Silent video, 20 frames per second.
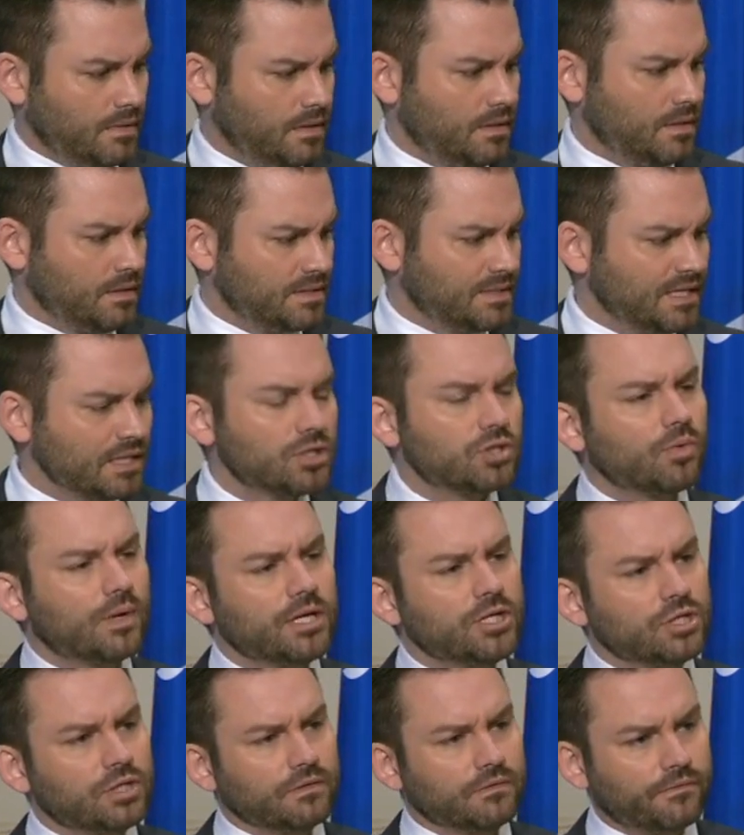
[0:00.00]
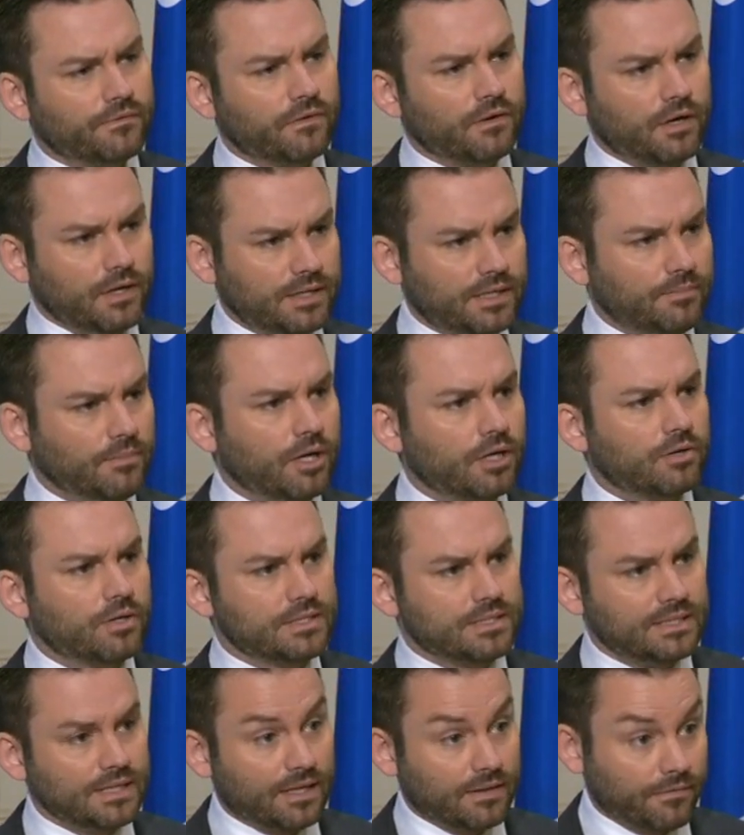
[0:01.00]
situation for our
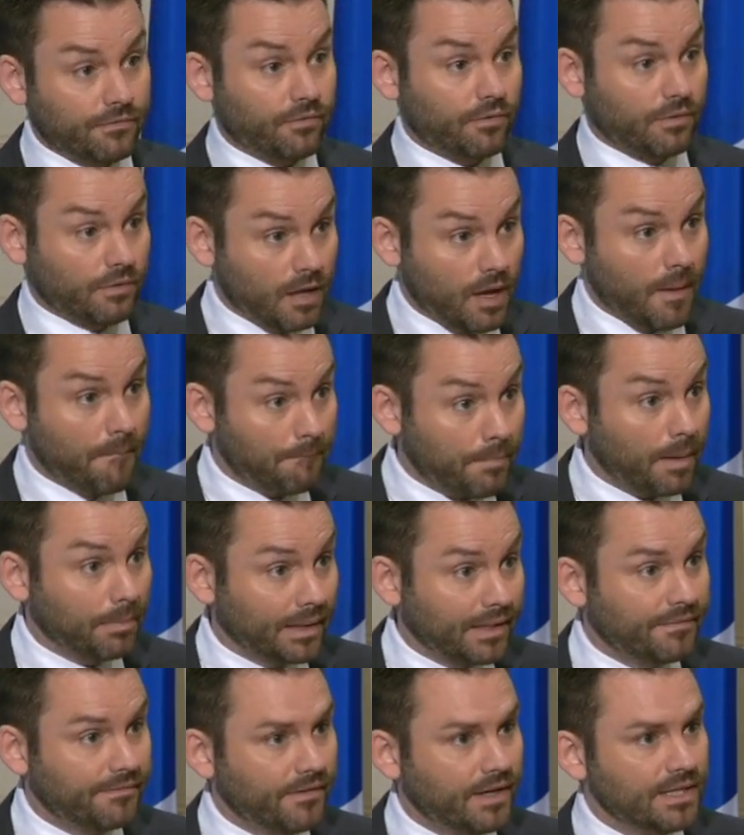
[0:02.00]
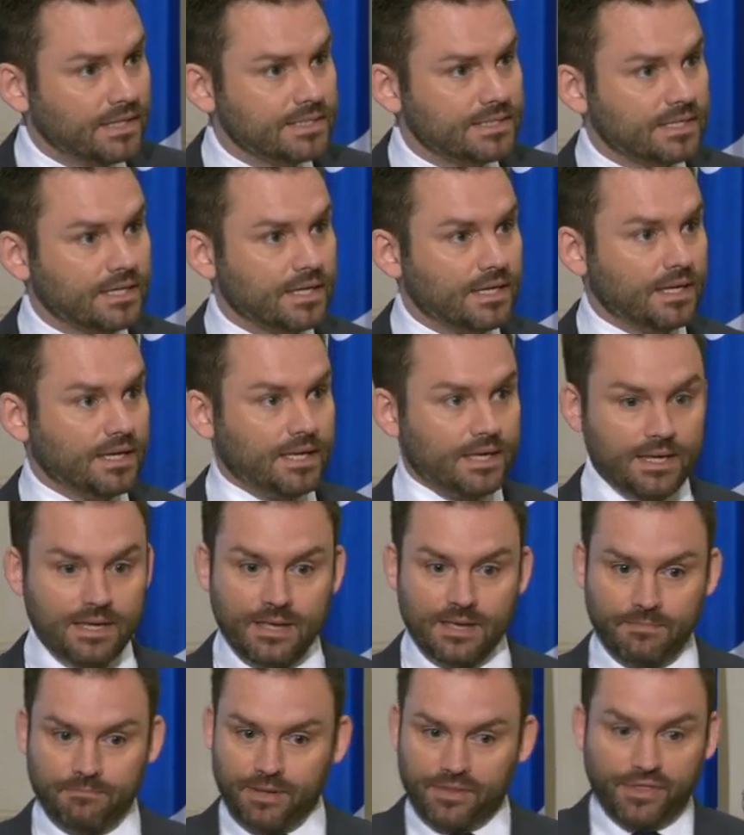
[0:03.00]
democracy and for public funds.
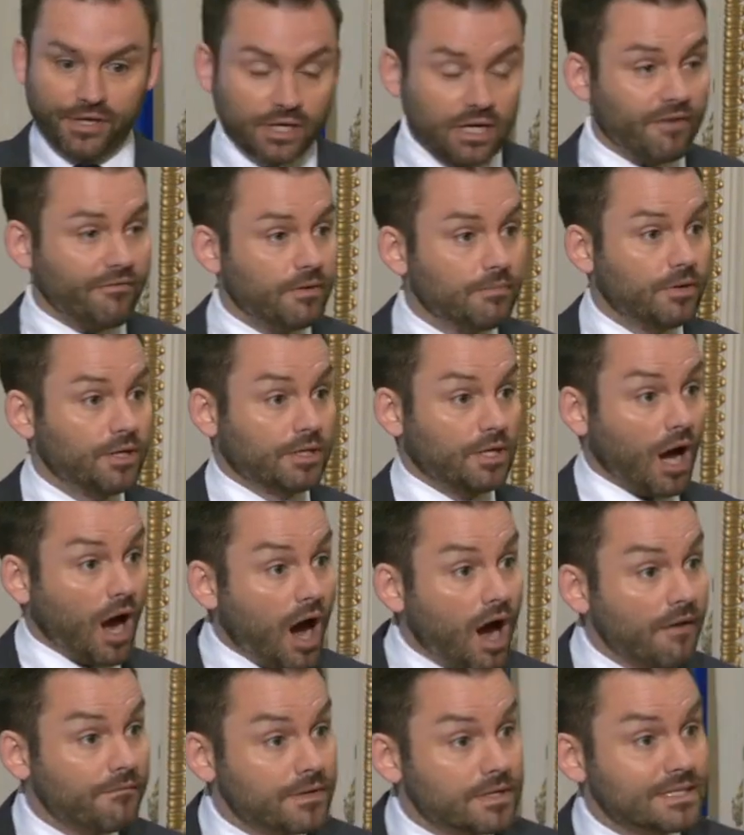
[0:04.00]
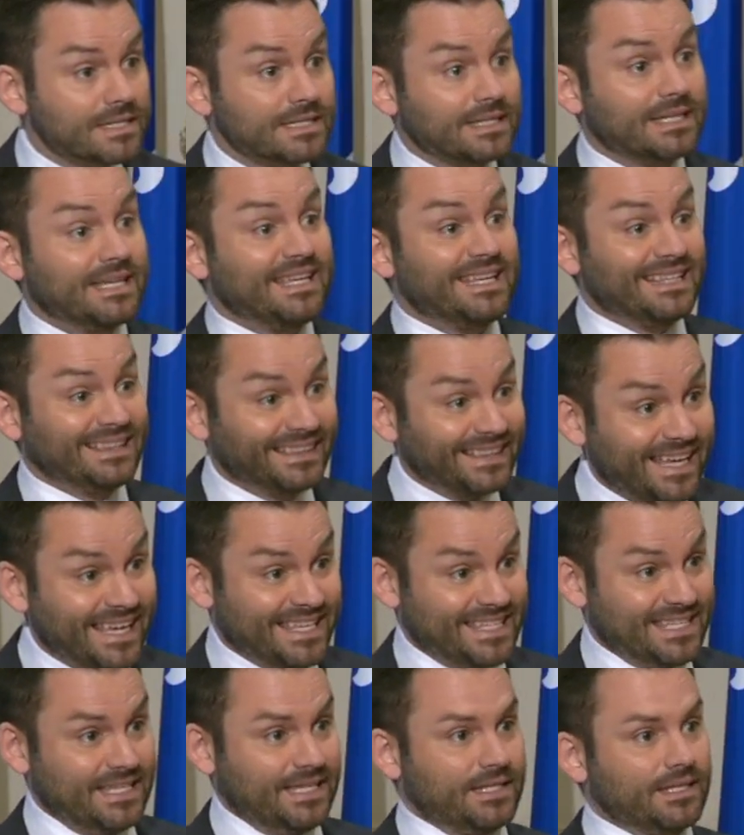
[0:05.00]
But the government obviously
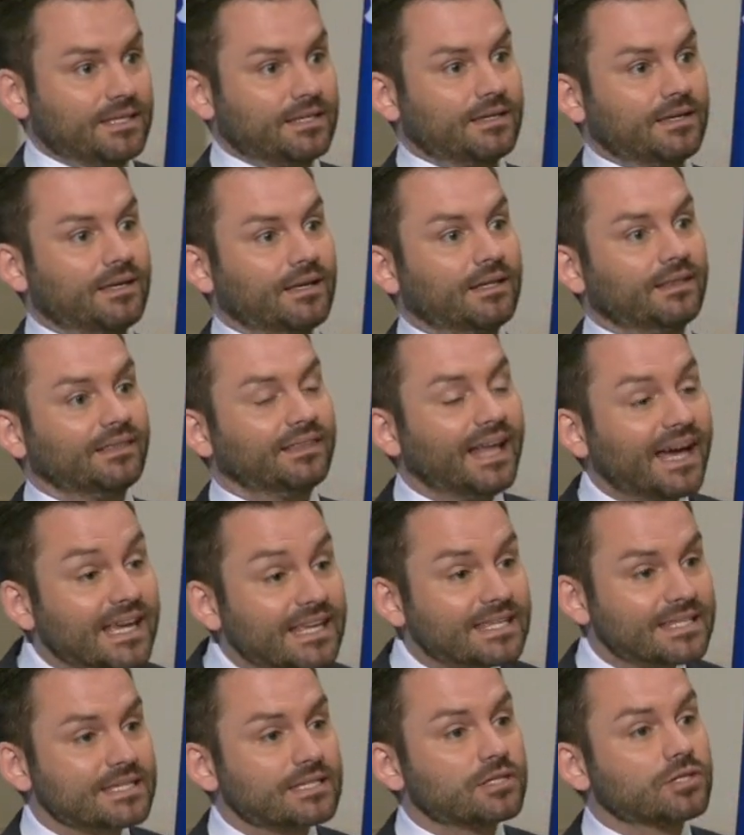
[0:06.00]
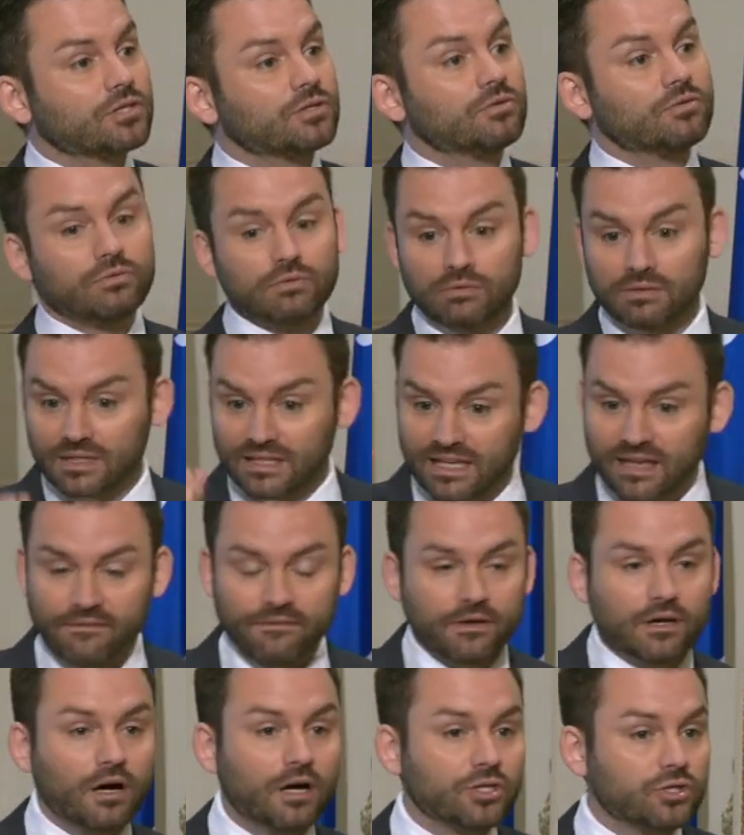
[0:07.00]
likes it, likes to give
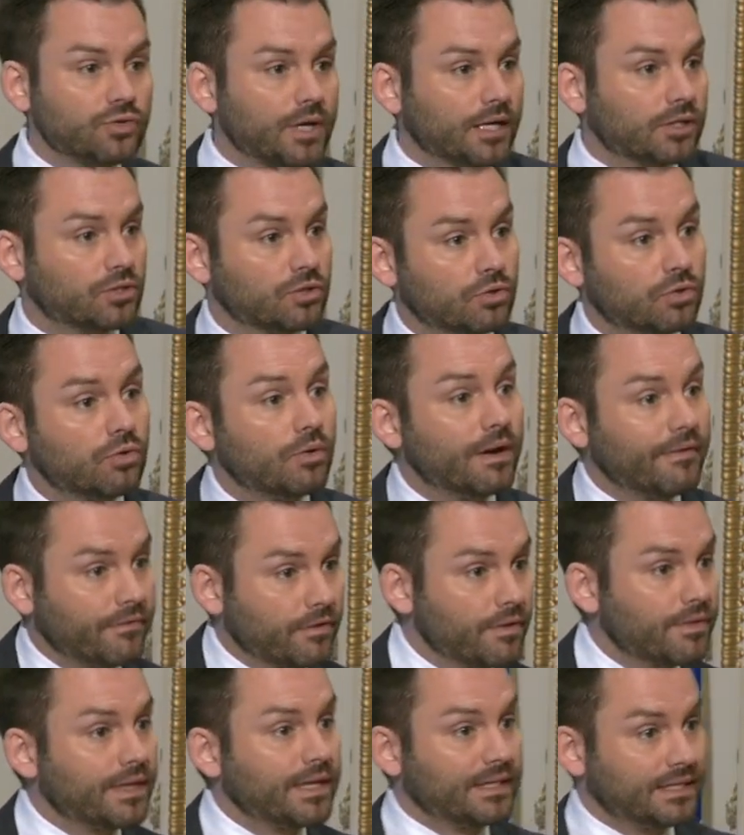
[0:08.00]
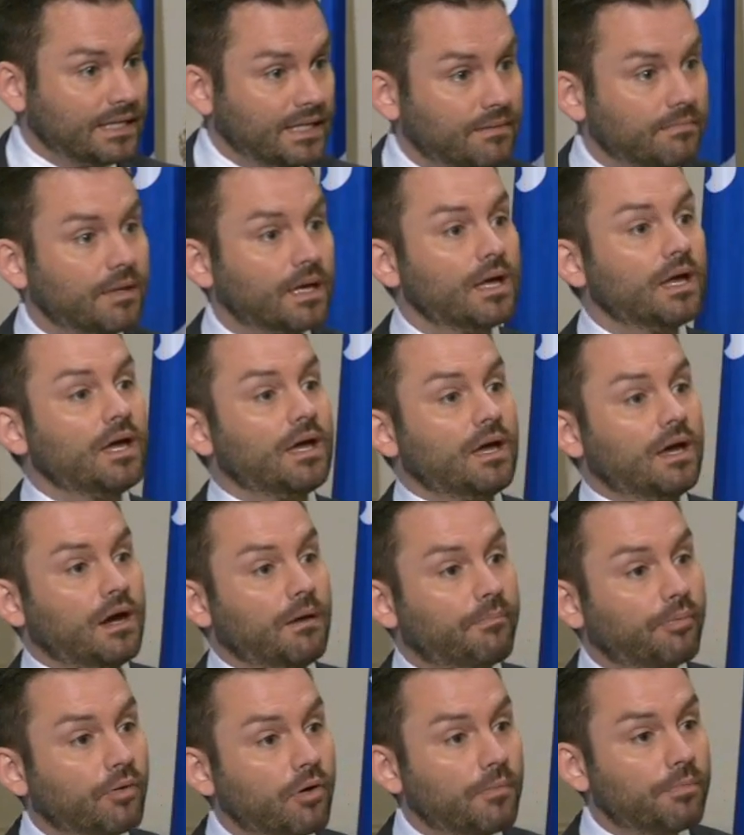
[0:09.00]
contract to whoever they deem
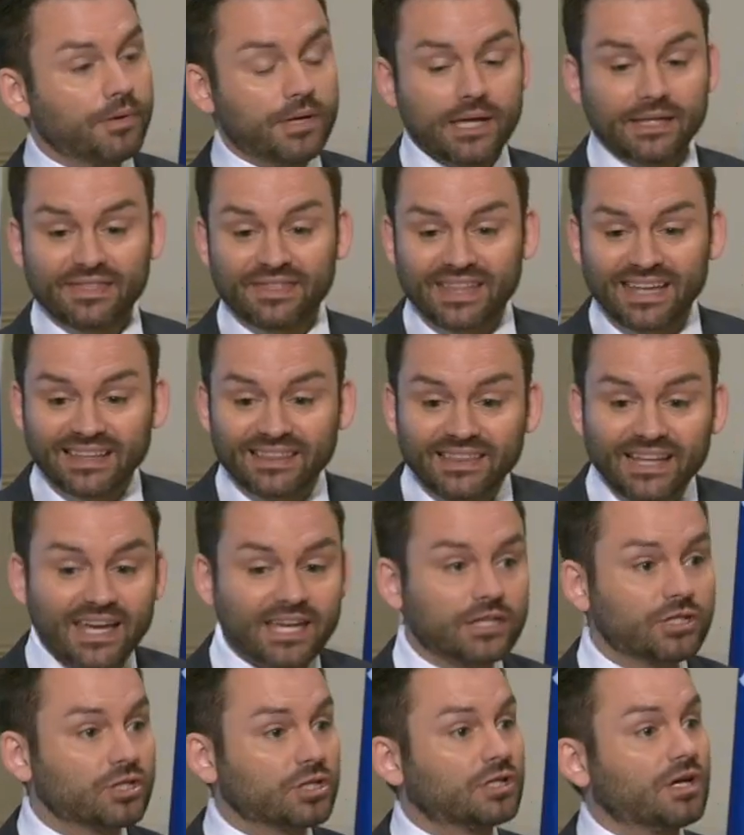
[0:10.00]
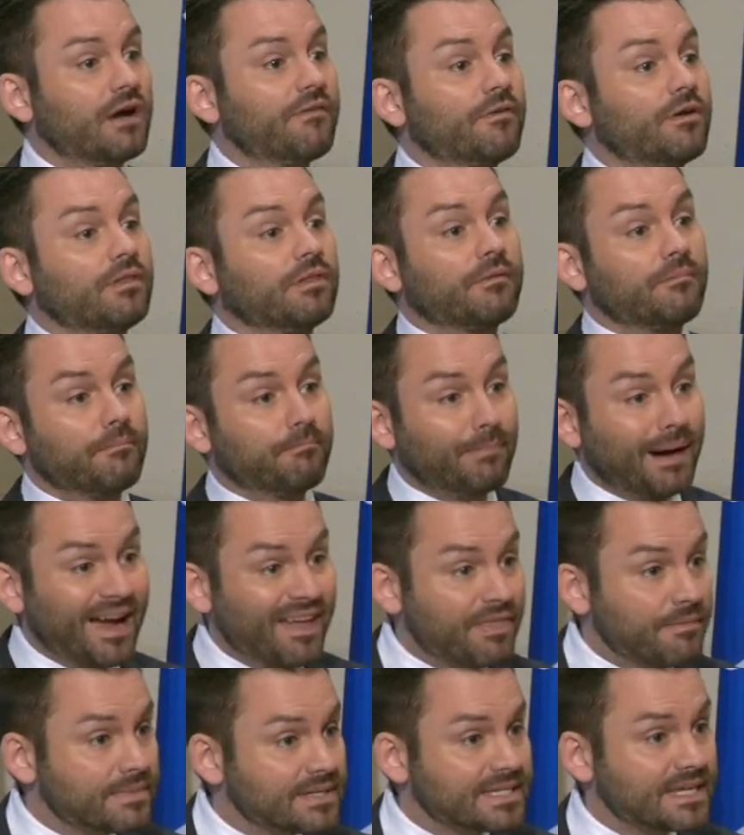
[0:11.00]
appropriate. They like to govern by
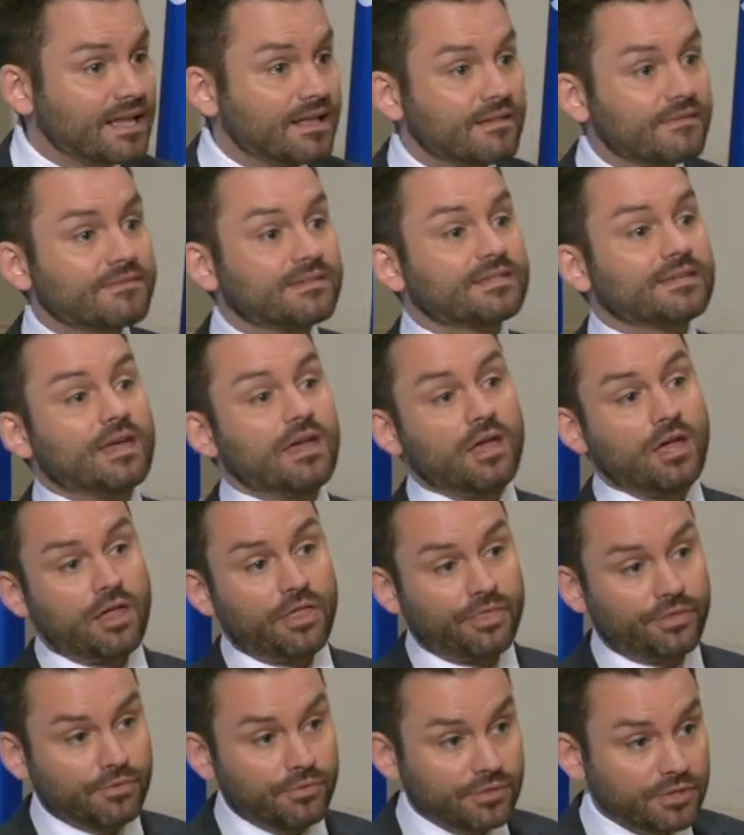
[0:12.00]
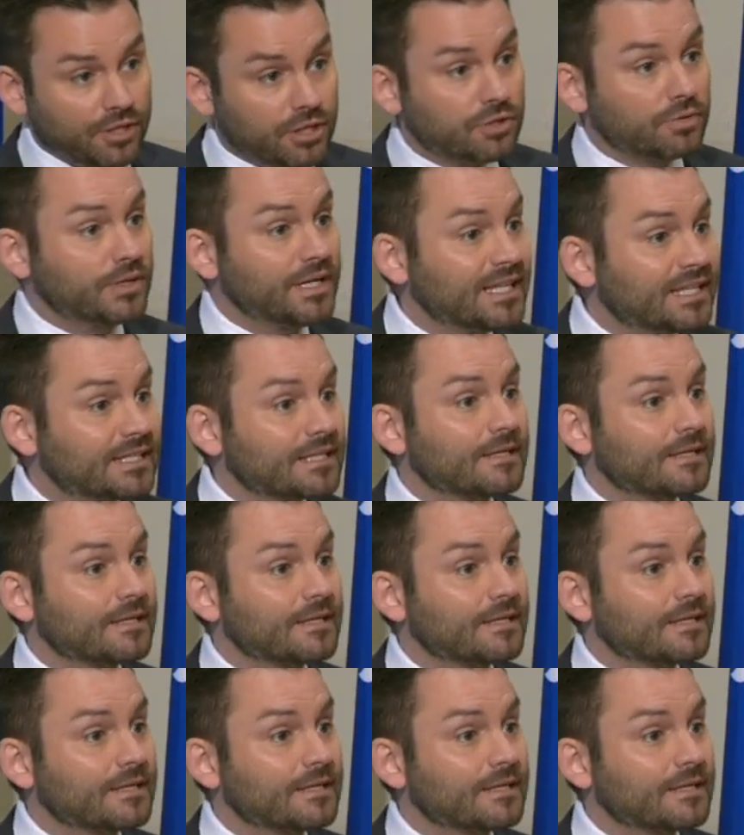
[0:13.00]
themselves through decree.